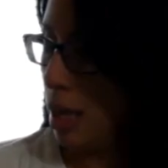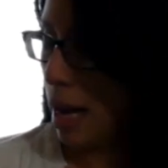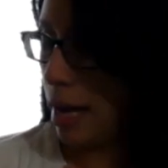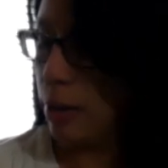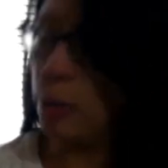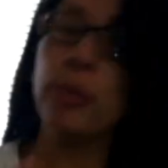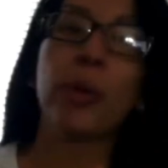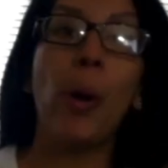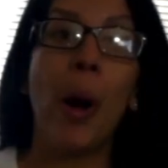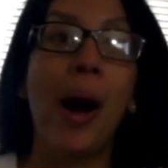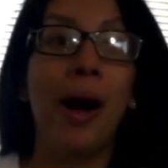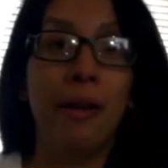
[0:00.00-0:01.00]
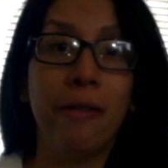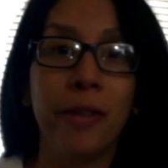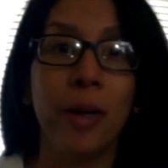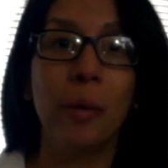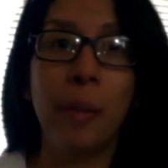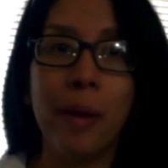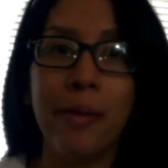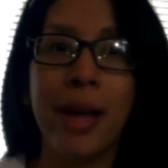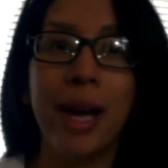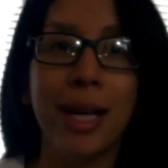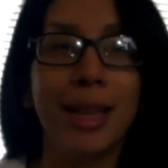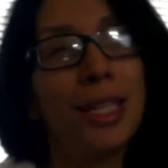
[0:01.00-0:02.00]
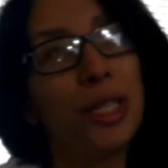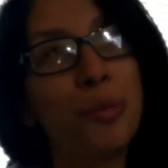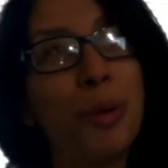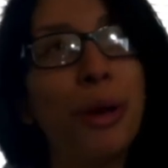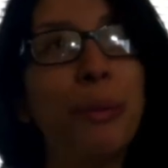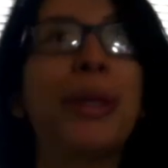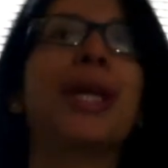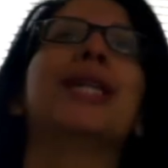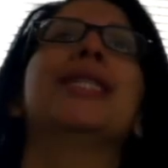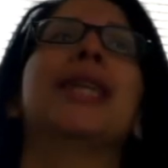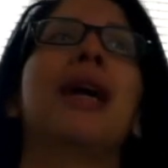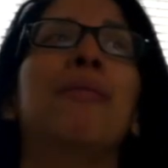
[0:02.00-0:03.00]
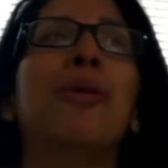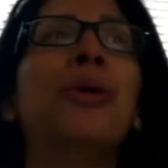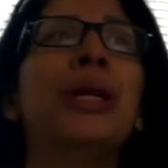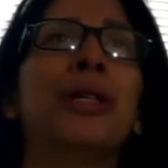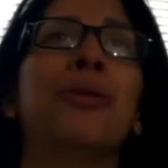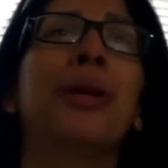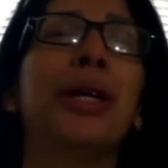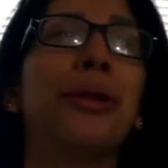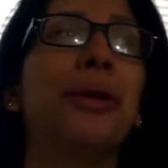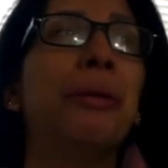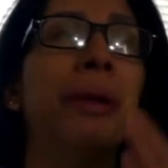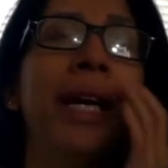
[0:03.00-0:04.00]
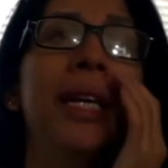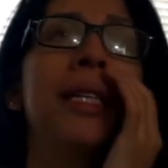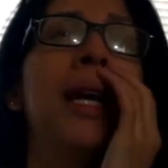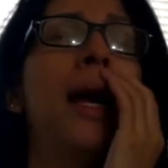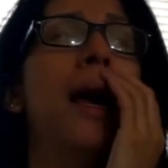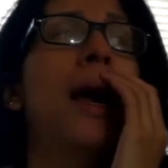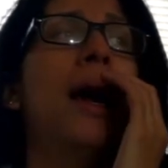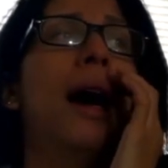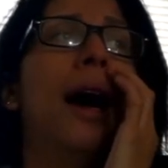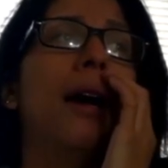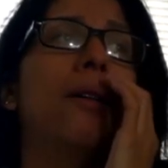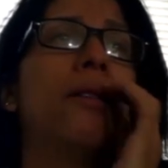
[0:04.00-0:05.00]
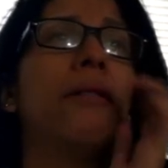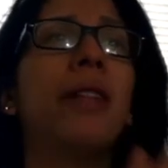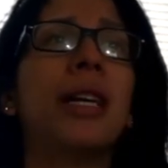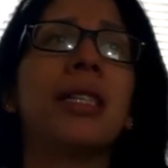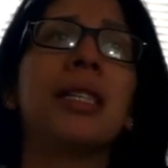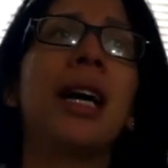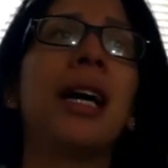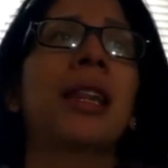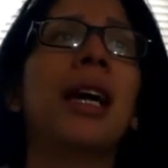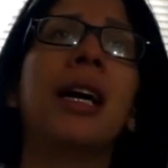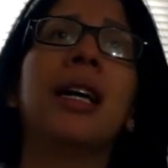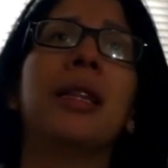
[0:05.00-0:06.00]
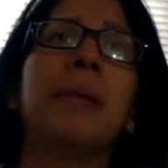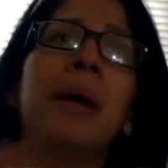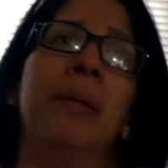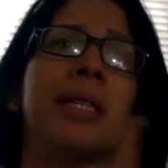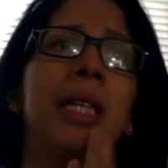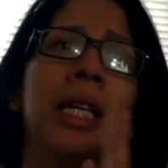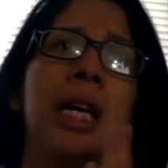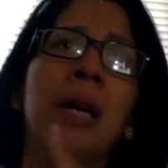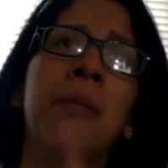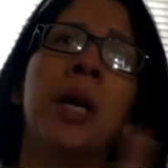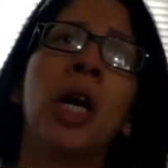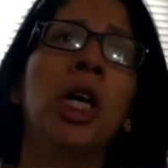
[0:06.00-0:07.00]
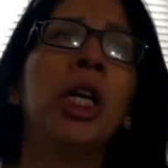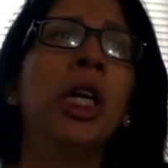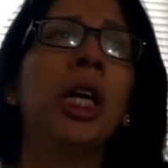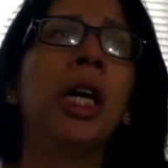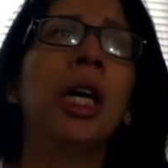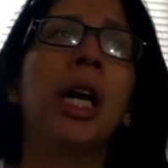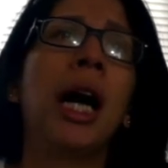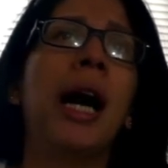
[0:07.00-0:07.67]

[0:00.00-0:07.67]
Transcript: I don't know how I feel about that at this point because I'm only 23 weeks. I don't know if that's a sign that the baby's going to come earlier.